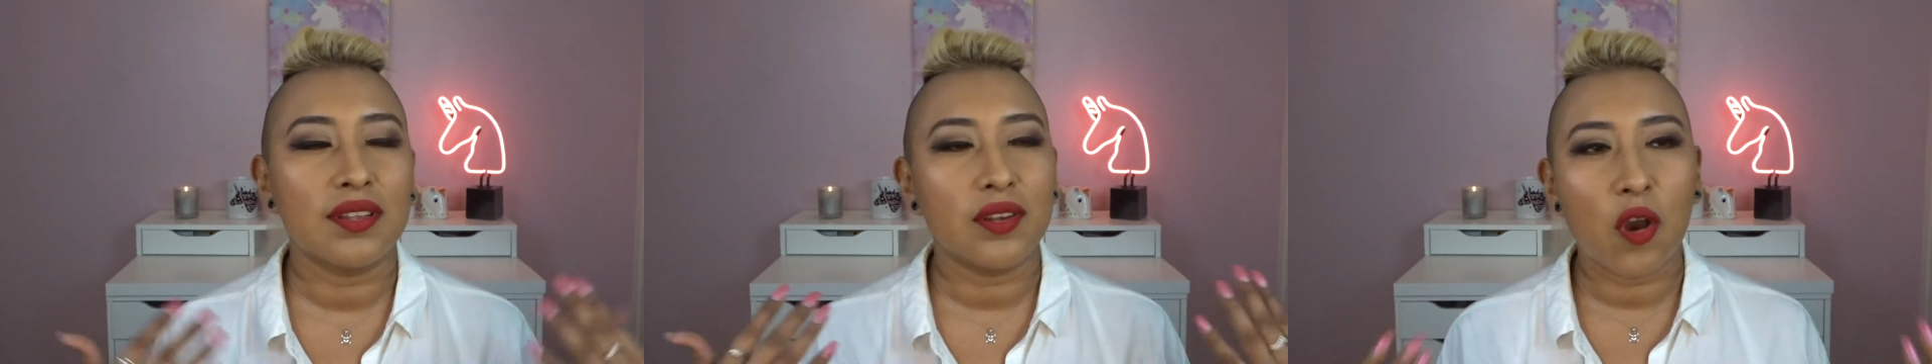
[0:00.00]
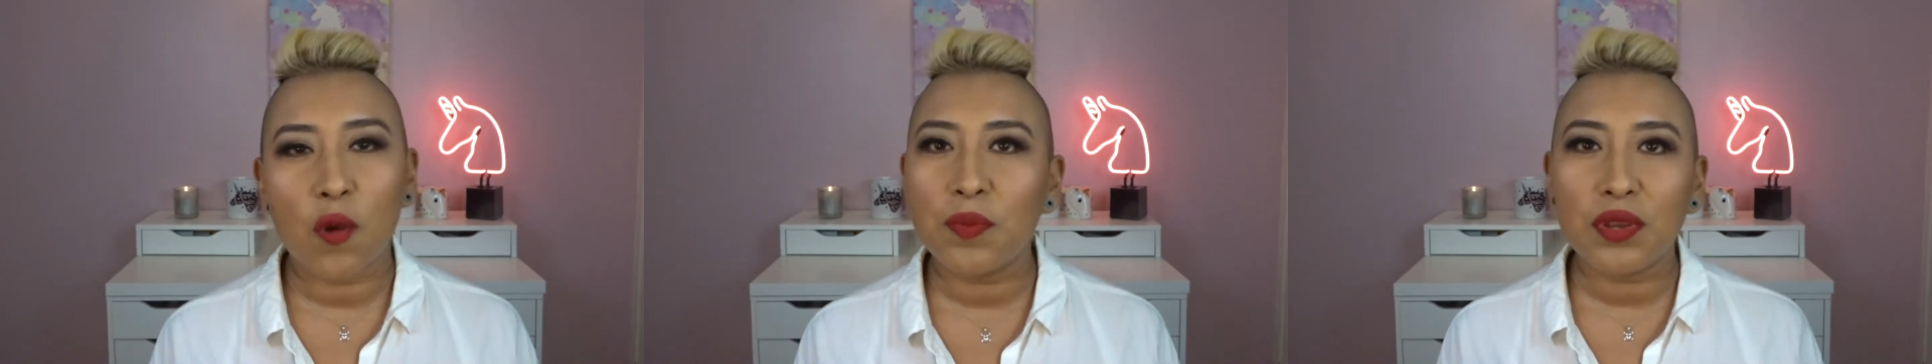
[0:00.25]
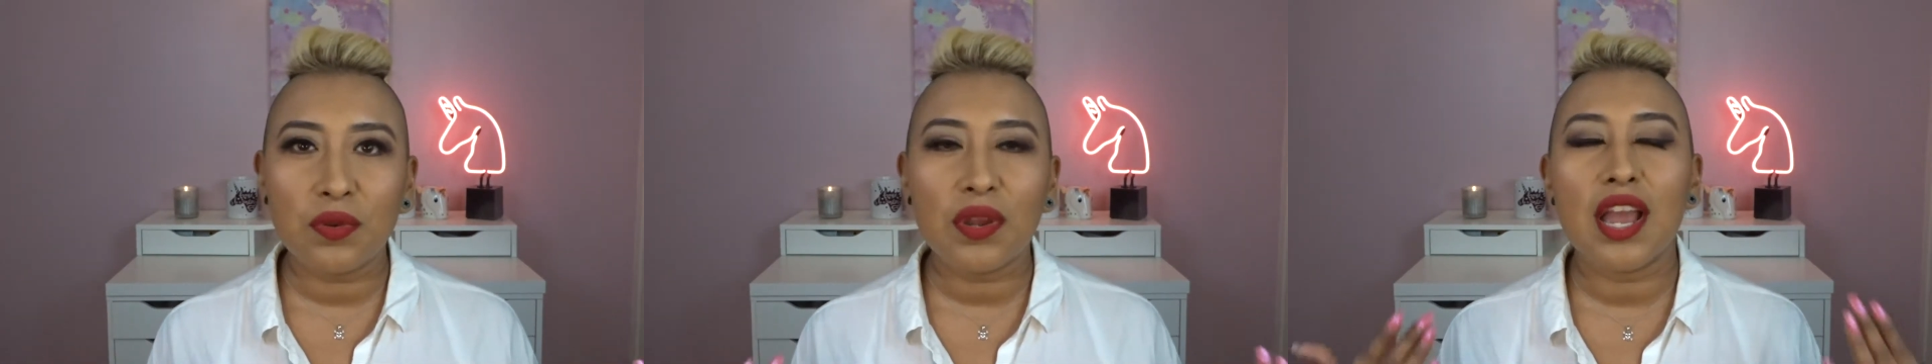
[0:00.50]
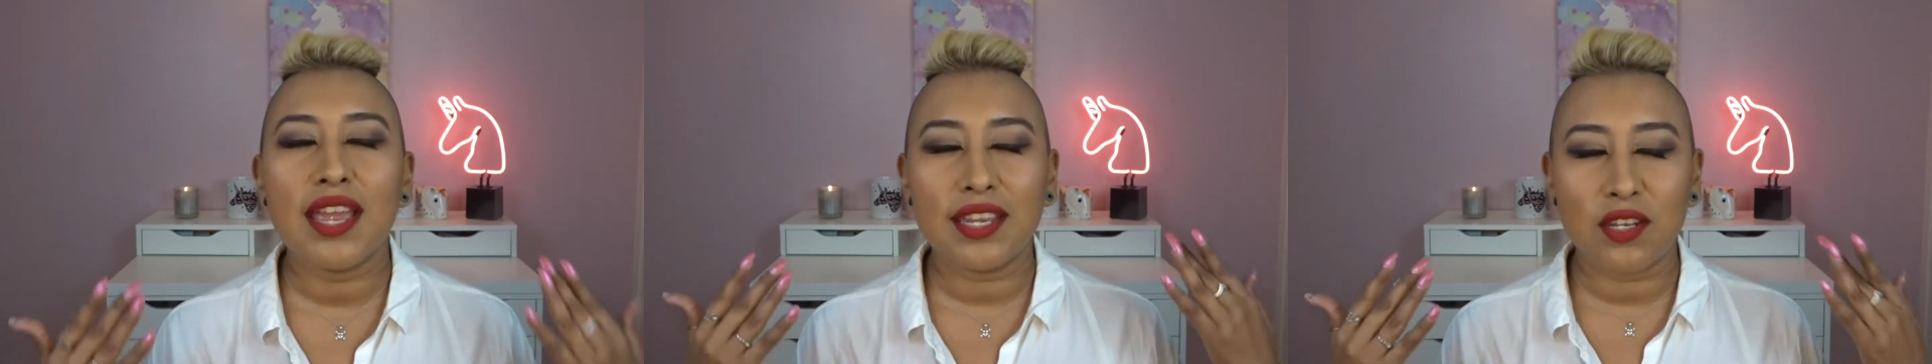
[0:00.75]
Hope you
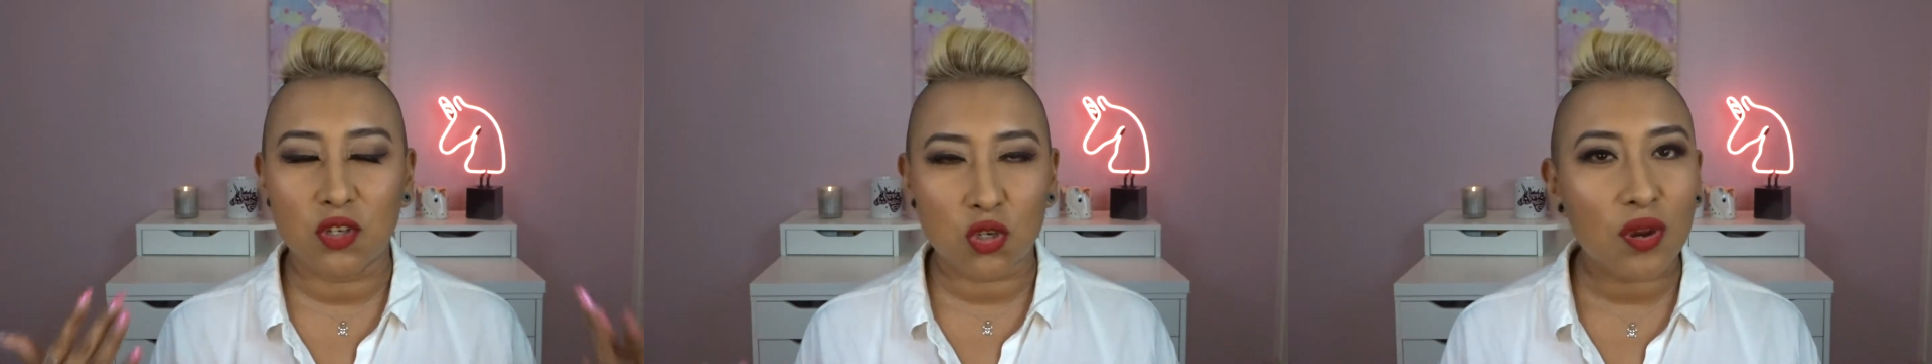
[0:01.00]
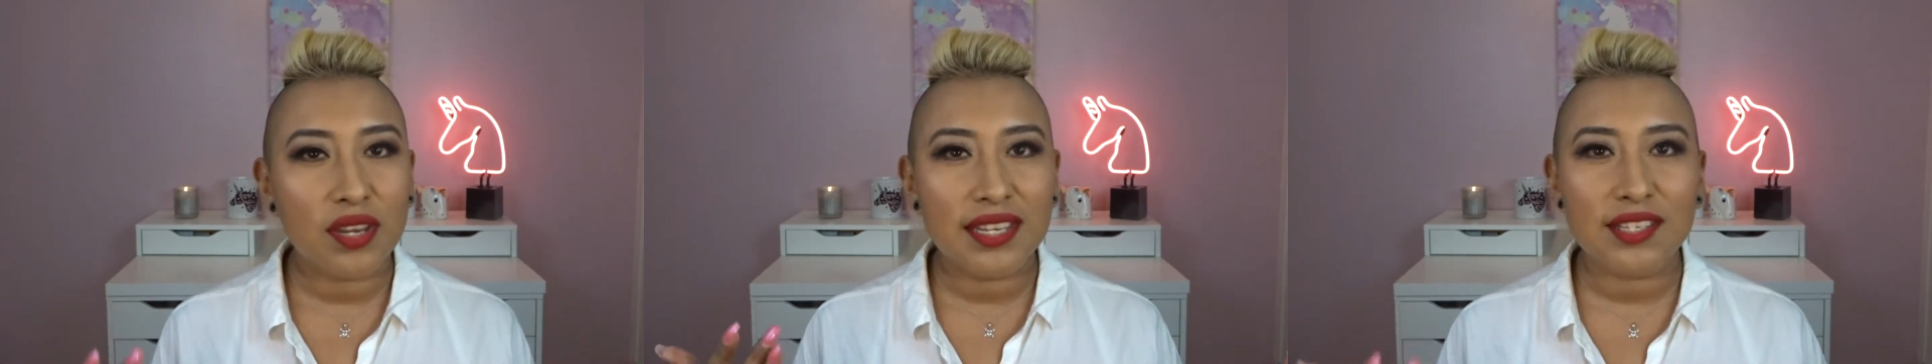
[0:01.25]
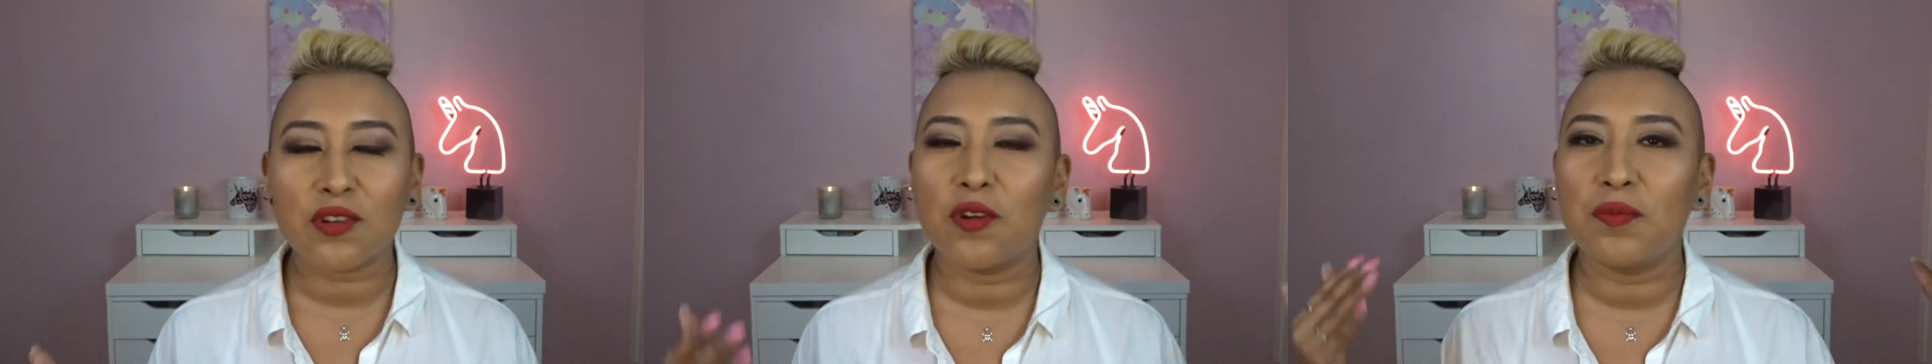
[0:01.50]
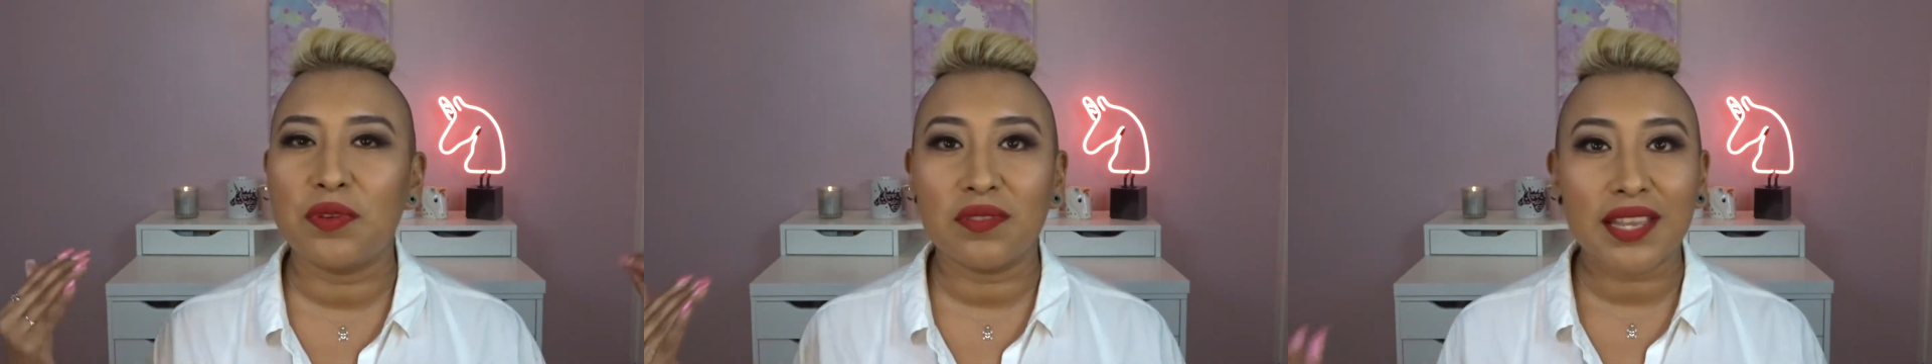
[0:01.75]
enjoy it,
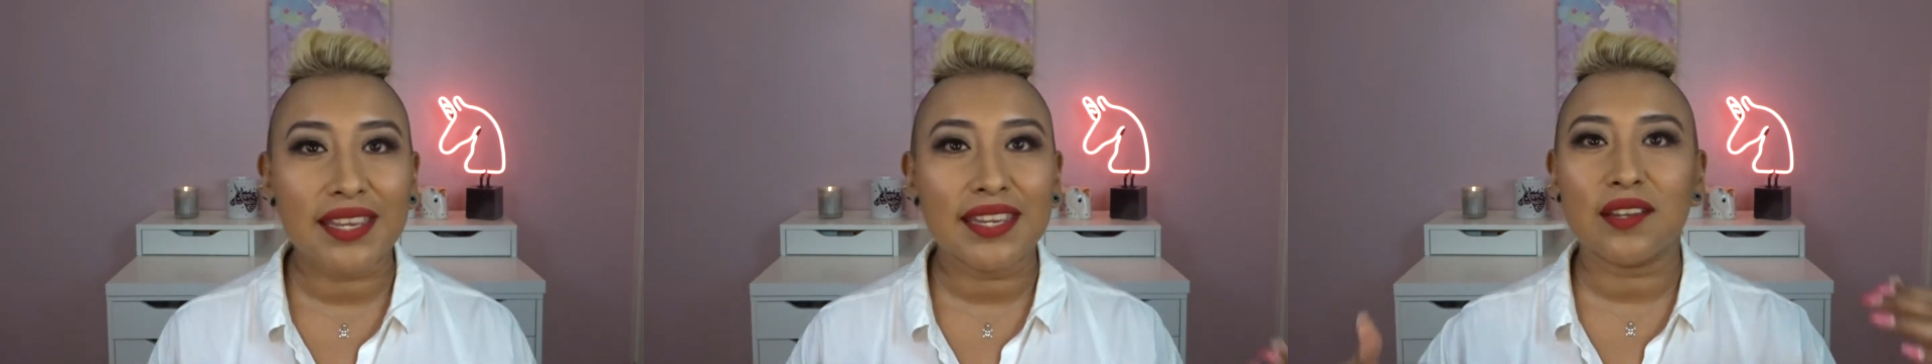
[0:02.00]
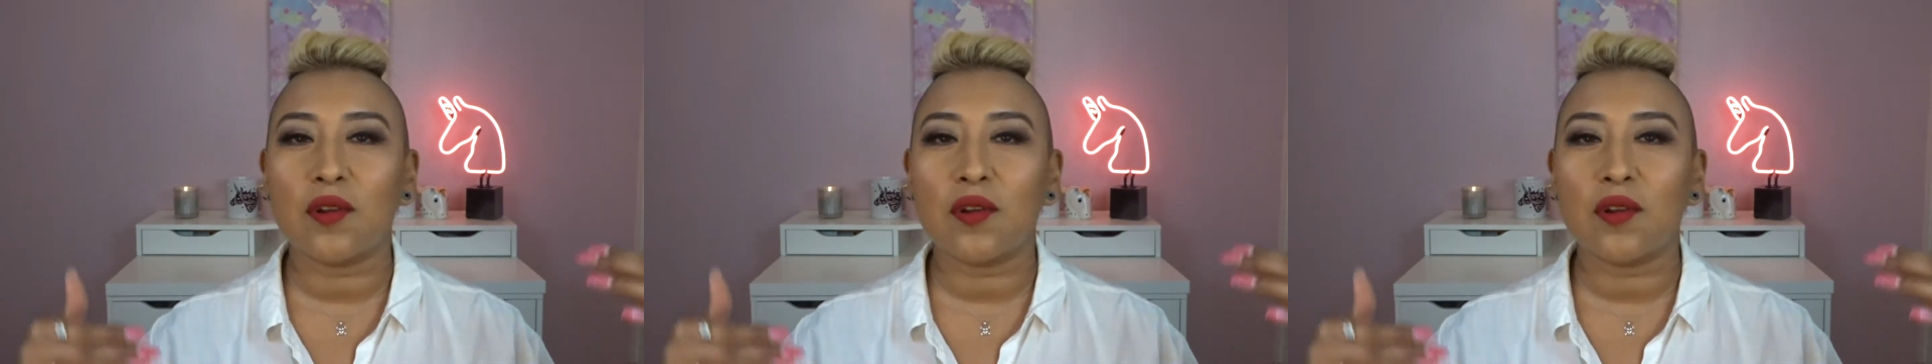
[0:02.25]
hope you like it,